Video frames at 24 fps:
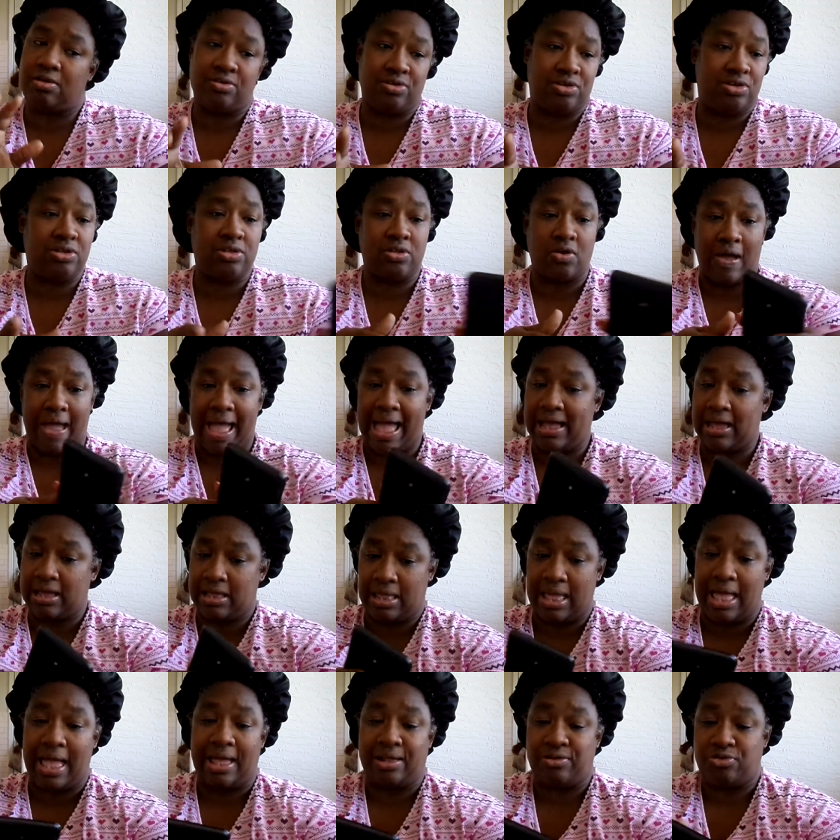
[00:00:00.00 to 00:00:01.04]
You know, I,
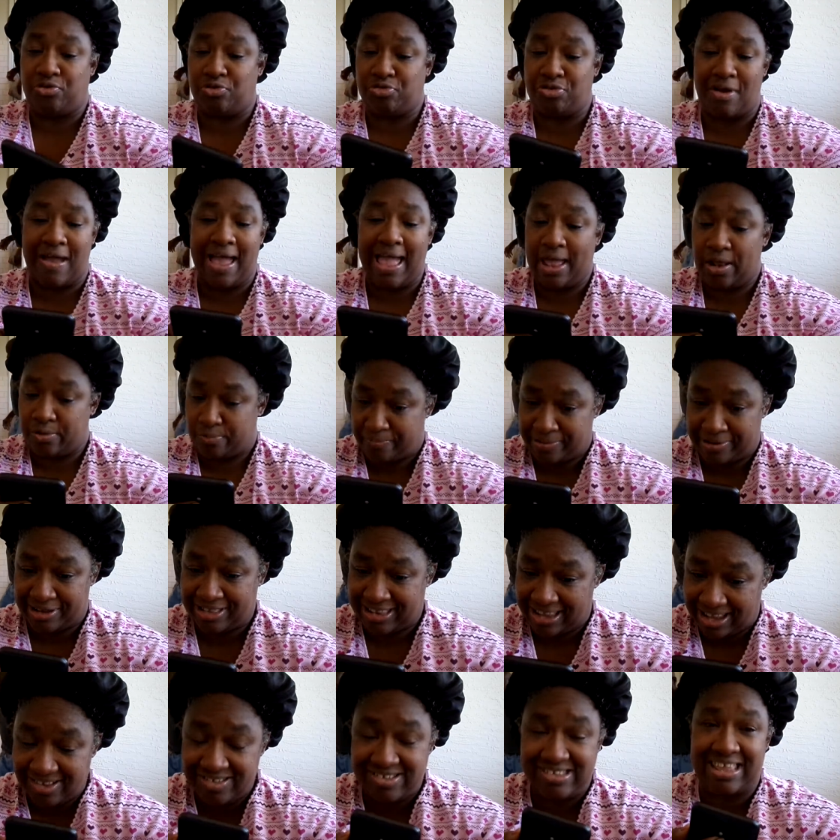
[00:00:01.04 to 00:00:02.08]
I don't know how to
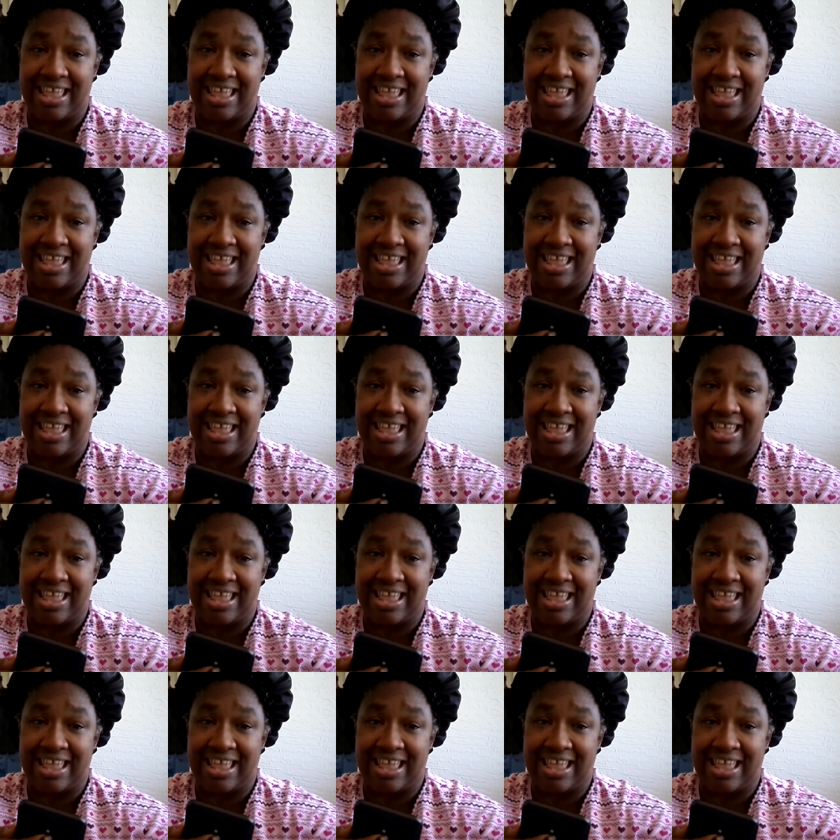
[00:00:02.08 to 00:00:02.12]
pronounce